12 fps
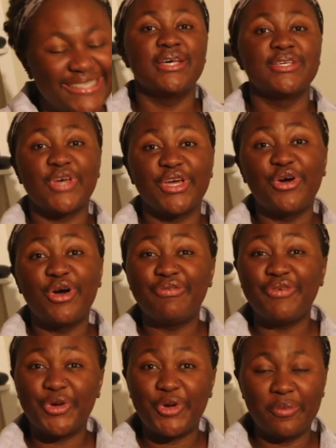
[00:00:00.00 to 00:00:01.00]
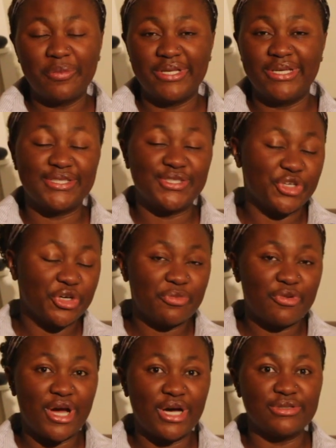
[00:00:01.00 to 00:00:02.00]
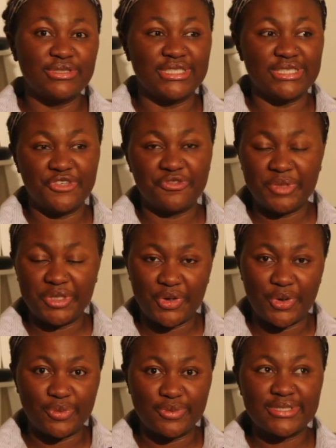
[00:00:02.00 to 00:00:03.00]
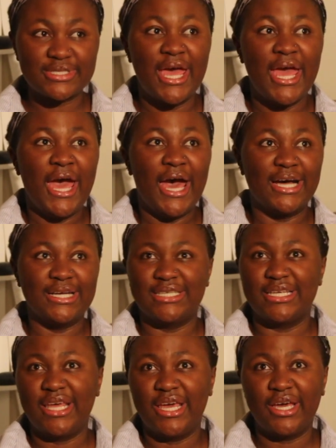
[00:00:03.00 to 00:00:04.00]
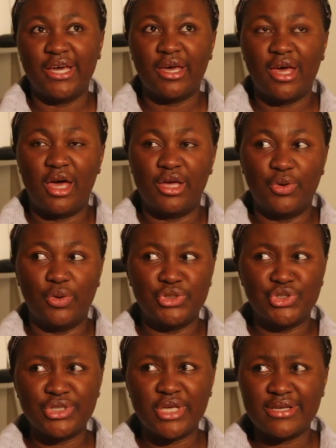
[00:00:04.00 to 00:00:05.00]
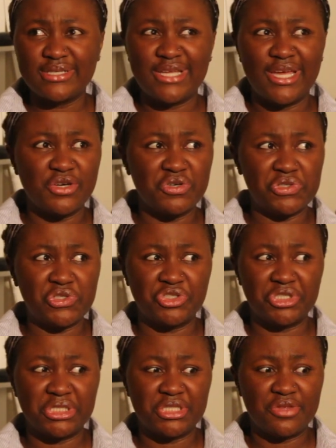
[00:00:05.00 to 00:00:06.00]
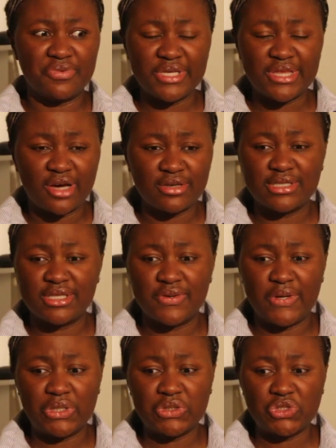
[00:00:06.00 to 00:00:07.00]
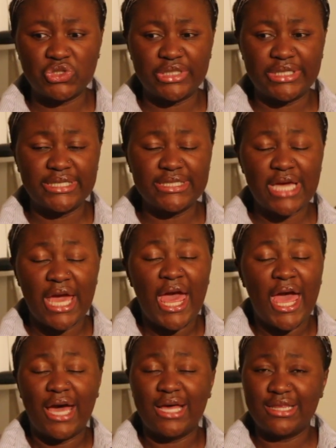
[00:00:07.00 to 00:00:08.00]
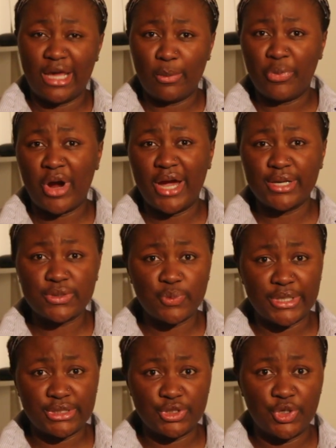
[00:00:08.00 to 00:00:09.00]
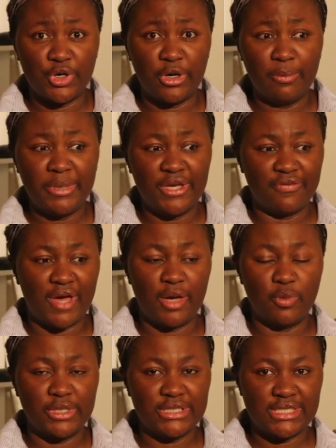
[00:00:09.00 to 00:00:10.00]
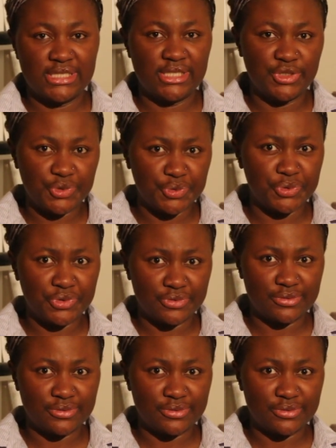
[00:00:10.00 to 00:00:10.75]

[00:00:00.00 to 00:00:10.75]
So I got a few companies to come around and give me quotes, and I think I got 2,800, 3,300, and that price went up if I wanted a Google